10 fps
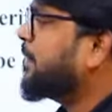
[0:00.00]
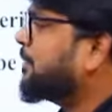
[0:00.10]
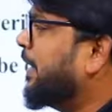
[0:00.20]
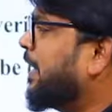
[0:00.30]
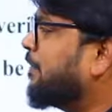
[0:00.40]

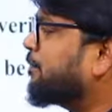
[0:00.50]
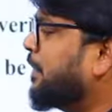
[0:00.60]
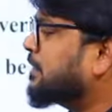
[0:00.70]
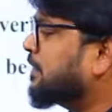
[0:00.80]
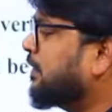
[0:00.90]
my dear
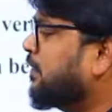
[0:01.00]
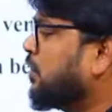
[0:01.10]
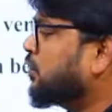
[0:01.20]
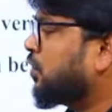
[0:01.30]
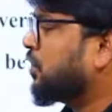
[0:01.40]
friends.
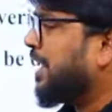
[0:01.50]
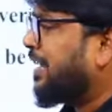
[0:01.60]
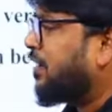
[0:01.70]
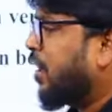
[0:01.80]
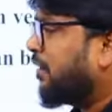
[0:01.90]
So
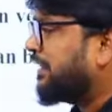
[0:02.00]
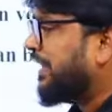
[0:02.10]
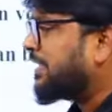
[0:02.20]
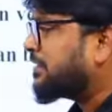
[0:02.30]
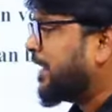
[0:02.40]
none of
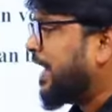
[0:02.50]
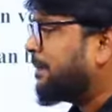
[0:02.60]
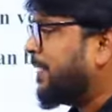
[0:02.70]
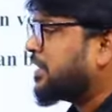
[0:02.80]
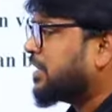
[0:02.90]
these
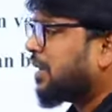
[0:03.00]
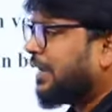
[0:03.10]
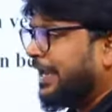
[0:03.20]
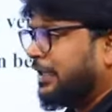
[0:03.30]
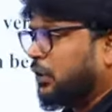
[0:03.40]
statements are
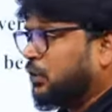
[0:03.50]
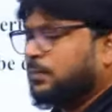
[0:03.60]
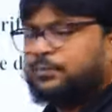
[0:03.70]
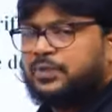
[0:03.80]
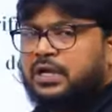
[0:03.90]
negative.
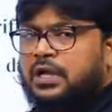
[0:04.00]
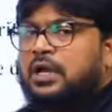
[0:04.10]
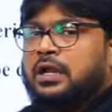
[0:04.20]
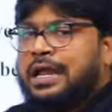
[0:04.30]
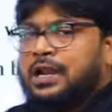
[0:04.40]

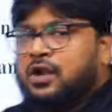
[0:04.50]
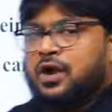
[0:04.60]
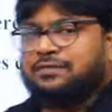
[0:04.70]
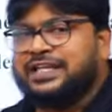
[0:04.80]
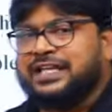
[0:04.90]
None
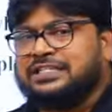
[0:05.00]
of these